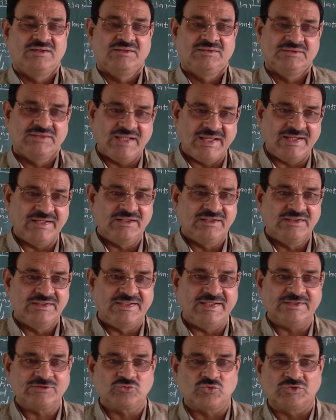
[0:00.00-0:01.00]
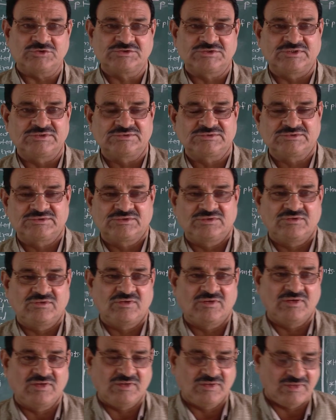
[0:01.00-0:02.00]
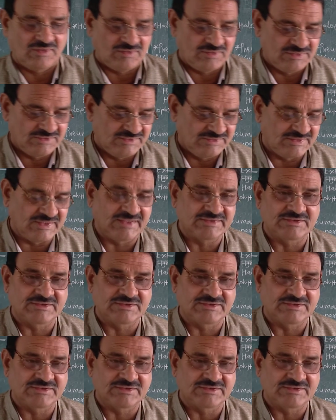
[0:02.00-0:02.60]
Then next questions in the